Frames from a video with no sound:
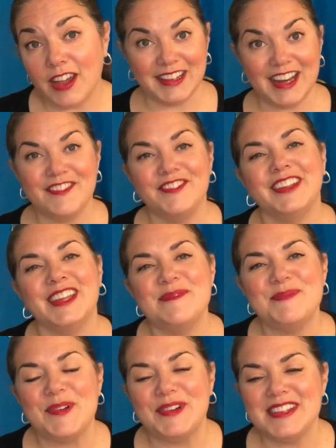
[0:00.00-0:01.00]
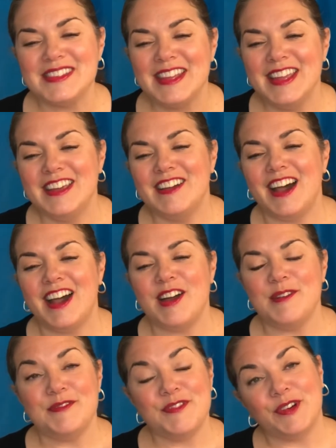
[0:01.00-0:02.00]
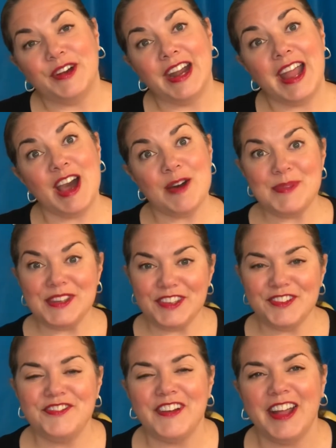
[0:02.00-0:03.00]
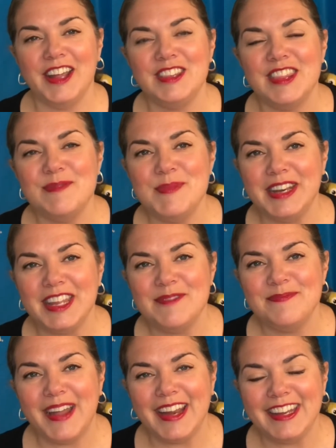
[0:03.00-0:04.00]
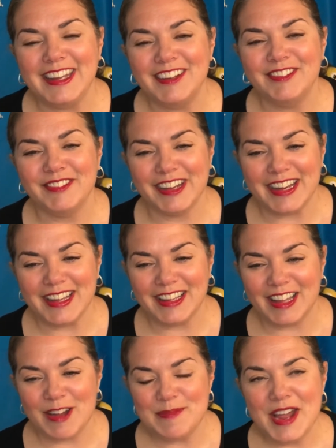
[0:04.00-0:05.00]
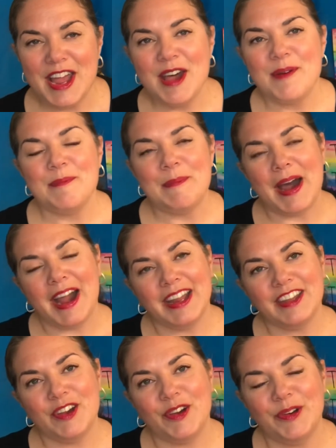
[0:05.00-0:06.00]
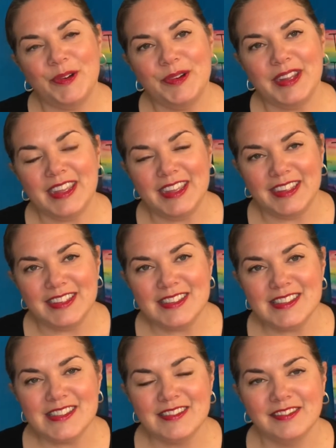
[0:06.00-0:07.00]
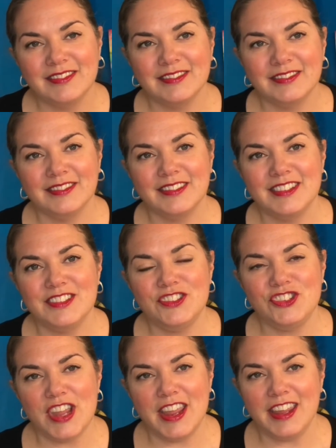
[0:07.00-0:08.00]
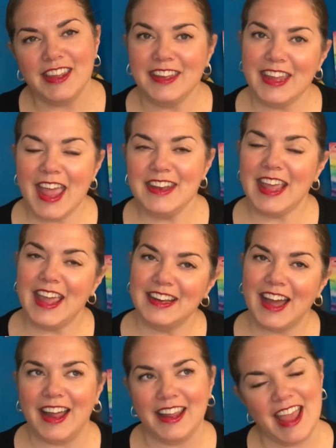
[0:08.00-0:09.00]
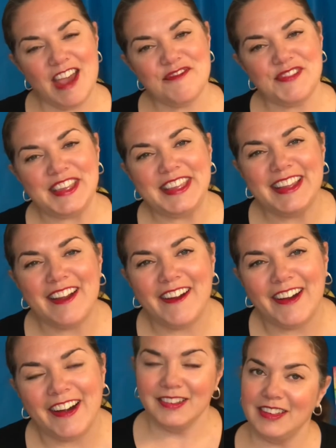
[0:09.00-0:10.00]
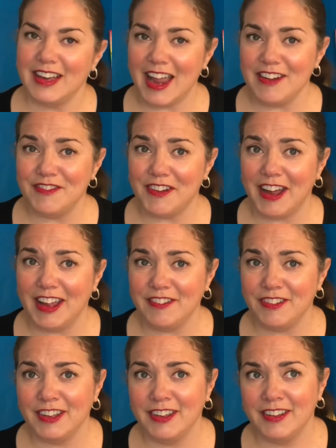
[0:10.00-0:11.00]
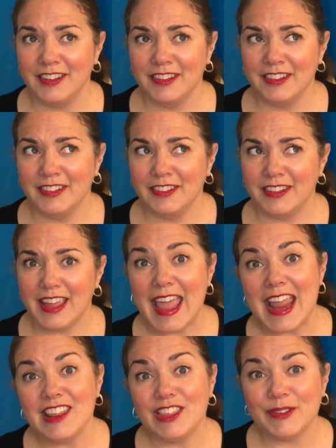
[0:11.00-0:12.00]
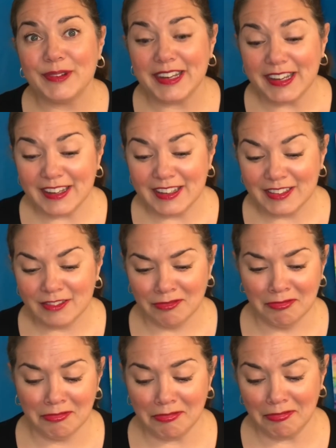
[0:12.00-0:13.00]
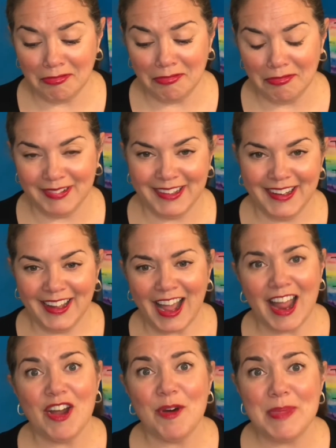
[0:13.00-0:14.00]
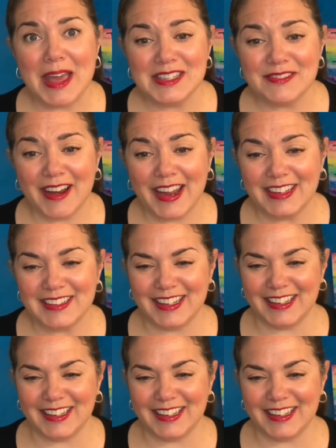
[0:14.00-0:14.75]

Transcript: an affiliate bonus um, for helping you find the Mini Mighty Reading Club. My code is J E N N I F E R nine five eight three. I hope that's right.